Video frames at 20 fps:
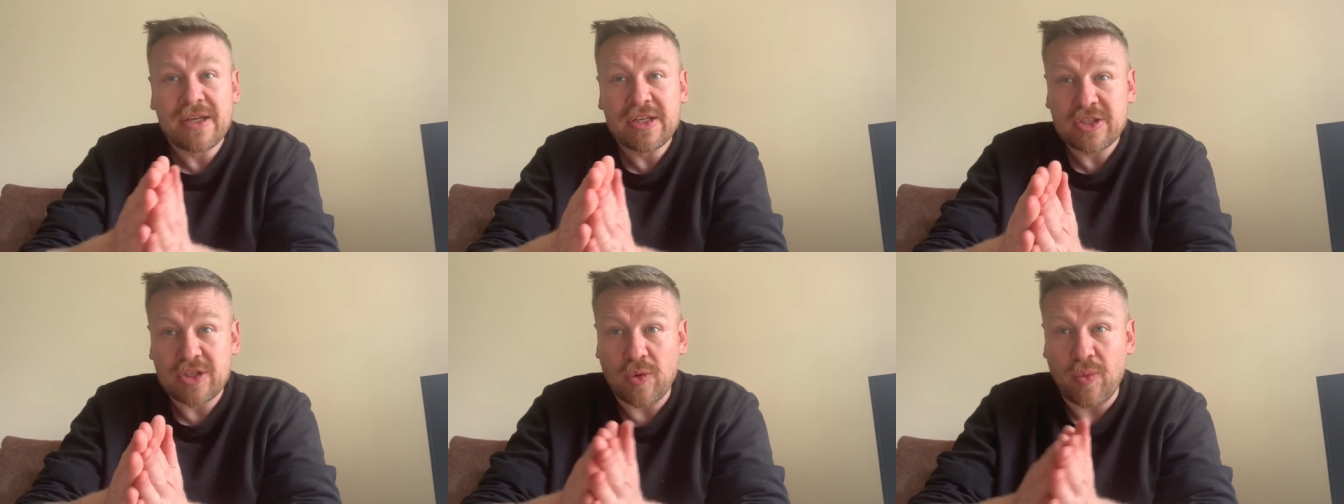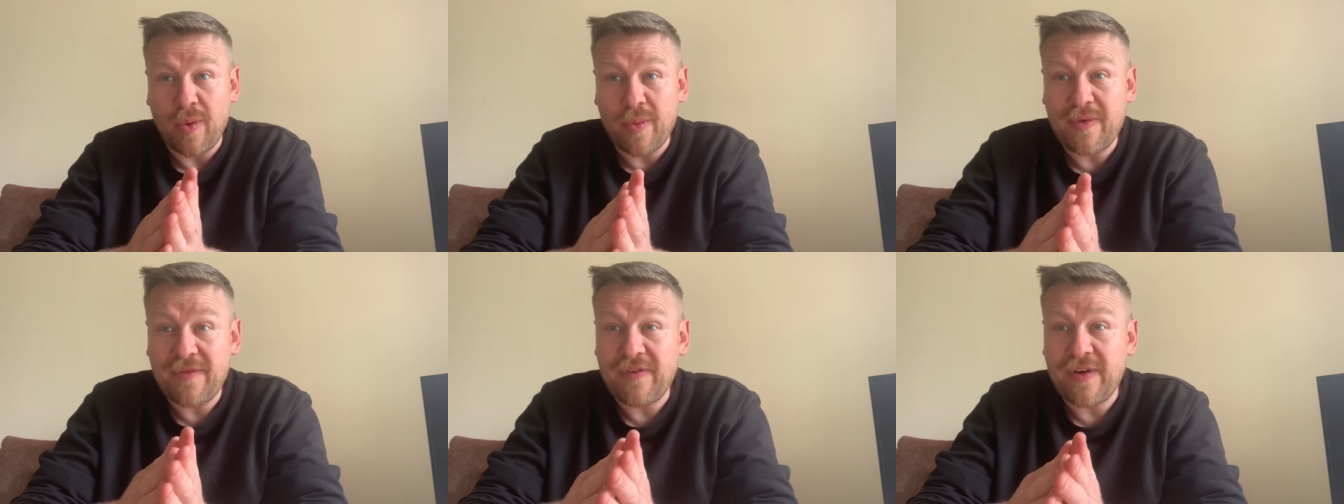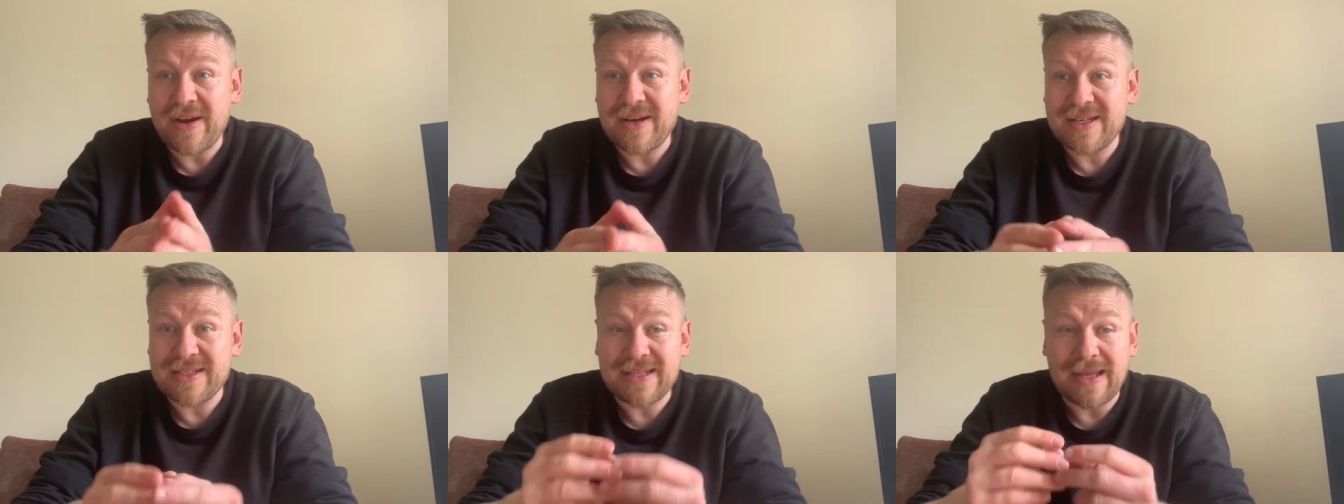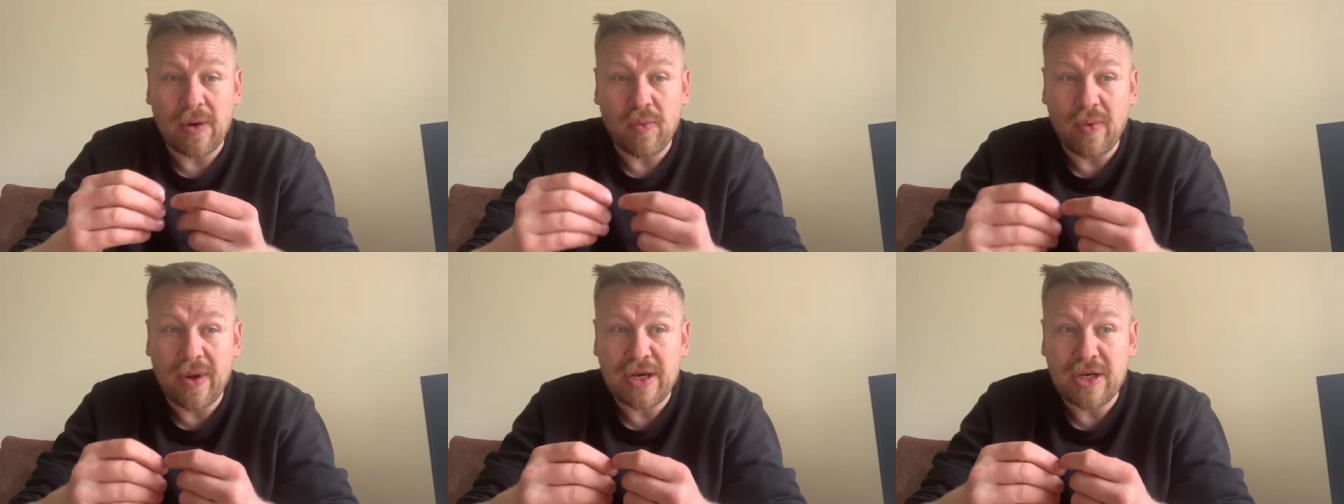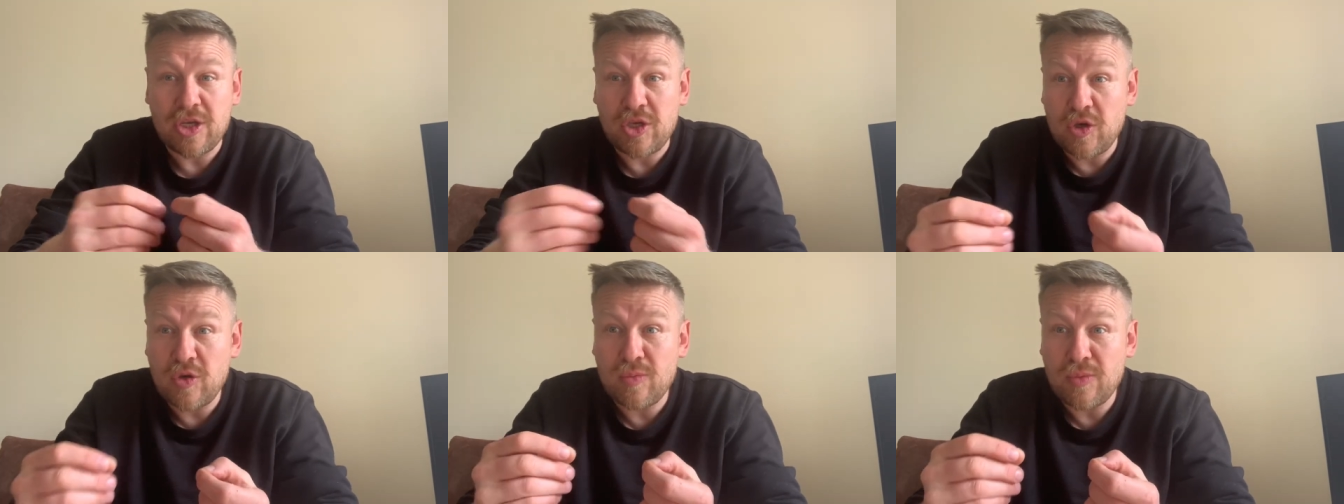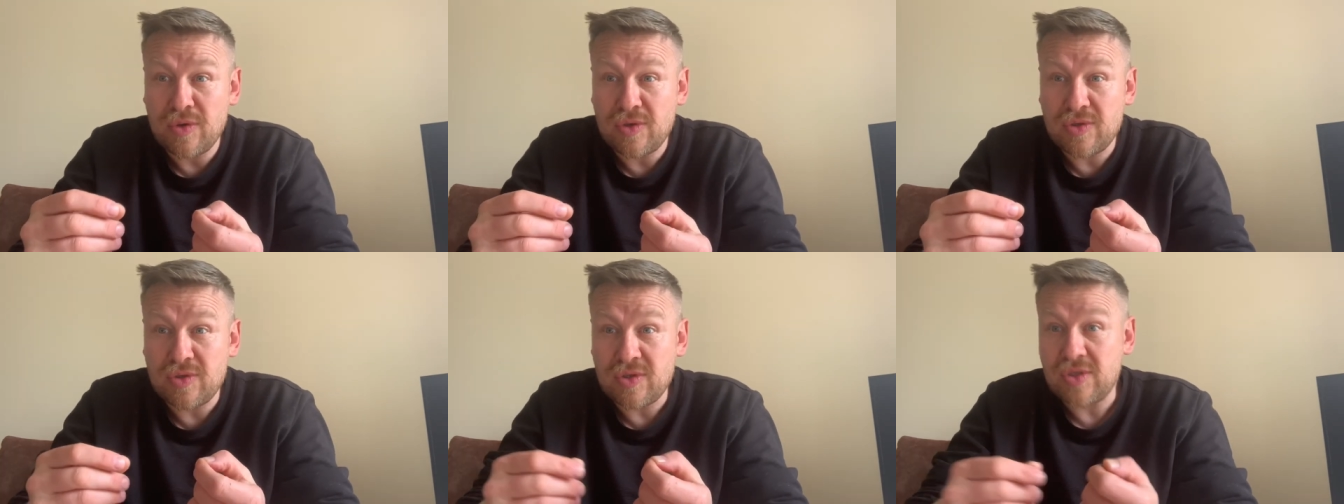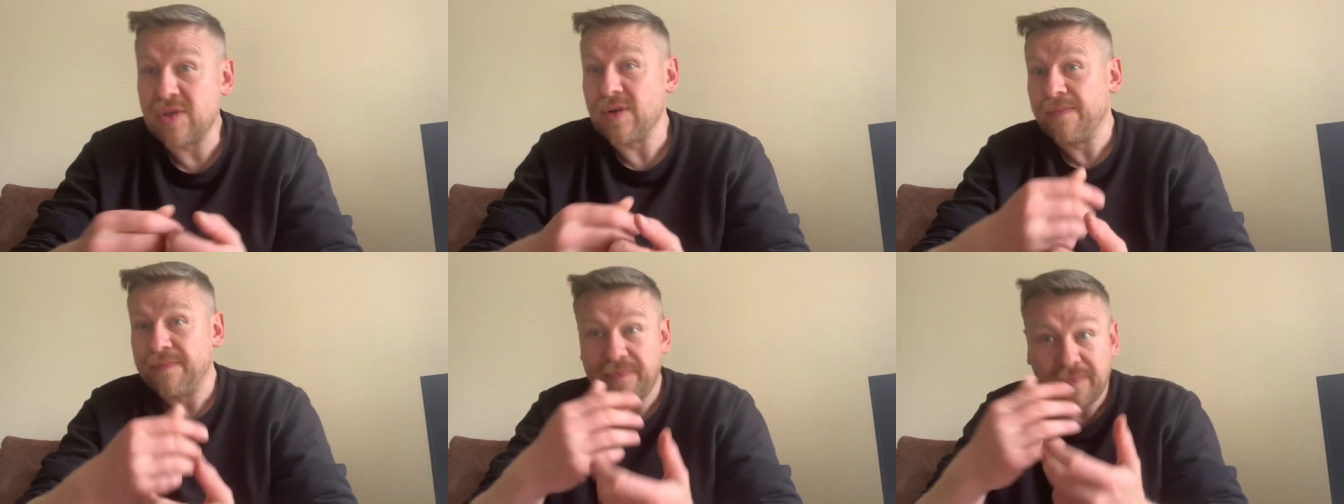So what we find is that when
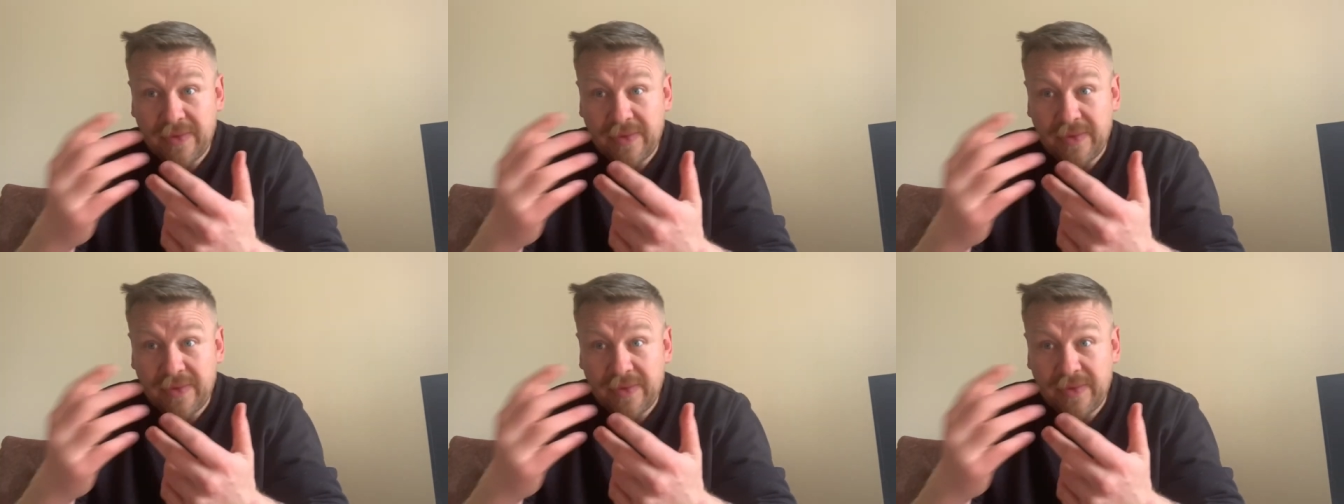humans